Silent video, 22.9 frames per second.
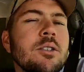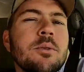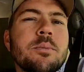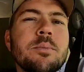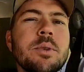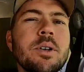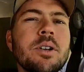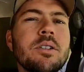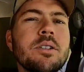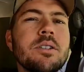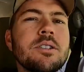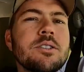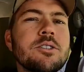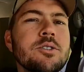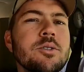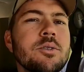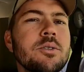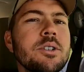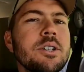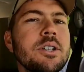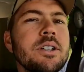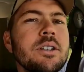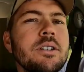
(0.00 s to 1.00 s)
hope y'all are
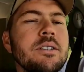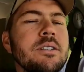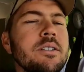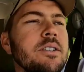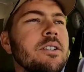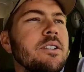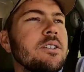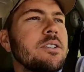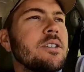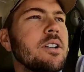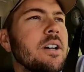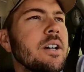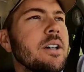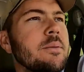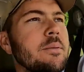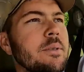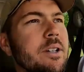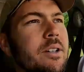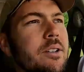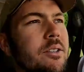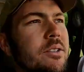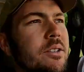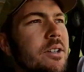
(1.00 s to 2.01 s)
enjoying your time.
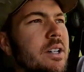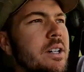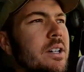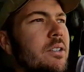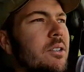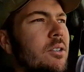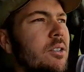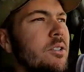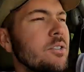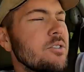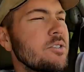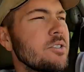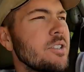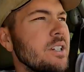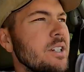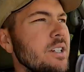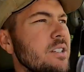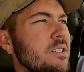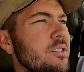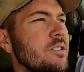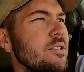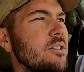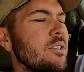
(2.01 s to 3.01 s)
And I know not all
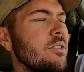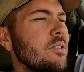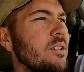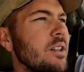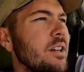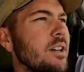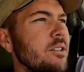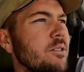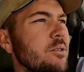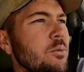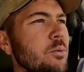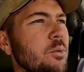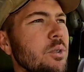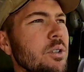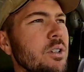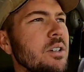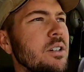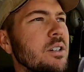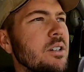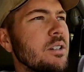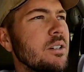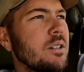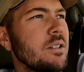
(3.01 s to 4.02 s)
states y'all are allowed to
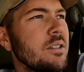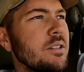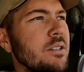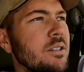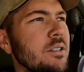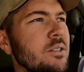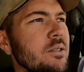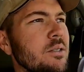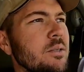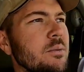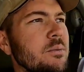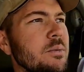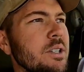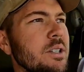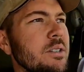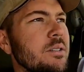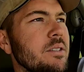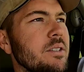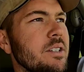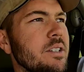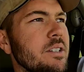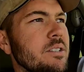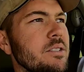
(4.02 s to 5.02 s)
work, you know what I
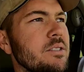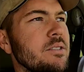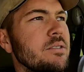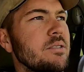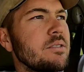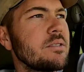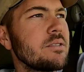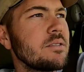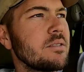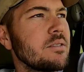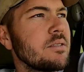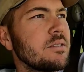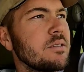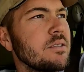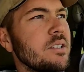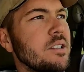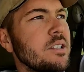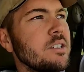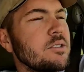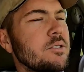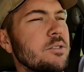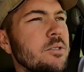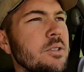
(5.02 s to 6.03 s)
mean, and that's
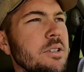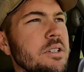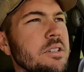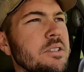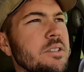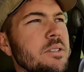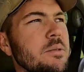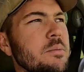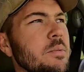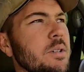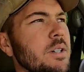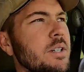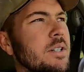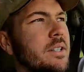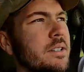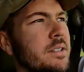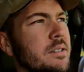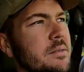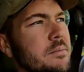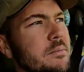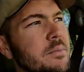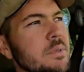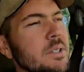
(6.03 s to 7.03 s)
crazy. But
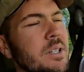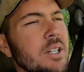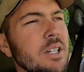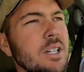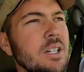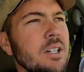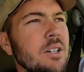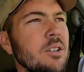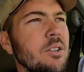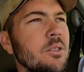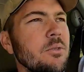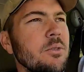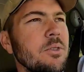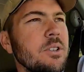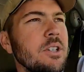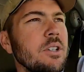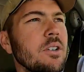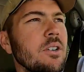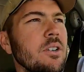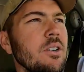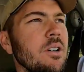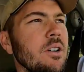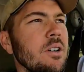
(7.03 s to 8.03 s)

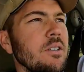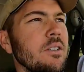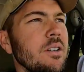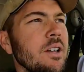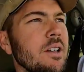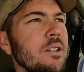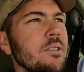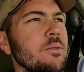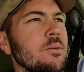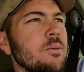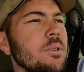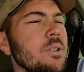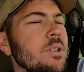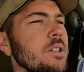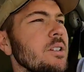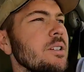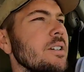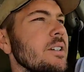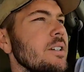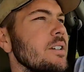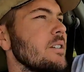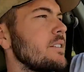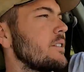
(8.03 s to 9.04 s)
hopefully y'all are allowed to
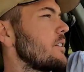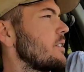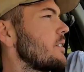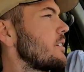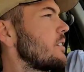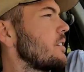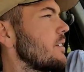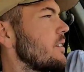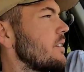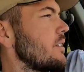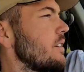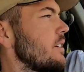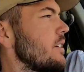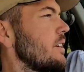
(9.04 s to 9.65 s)
work and you're